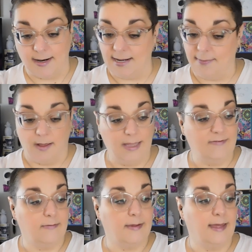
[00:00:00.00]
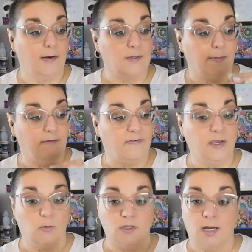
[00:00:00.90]
I am not leaving my house. My
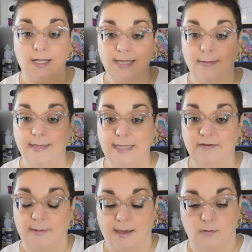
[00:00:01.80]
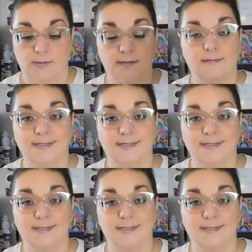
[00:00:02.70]
feet will not let me leave my house.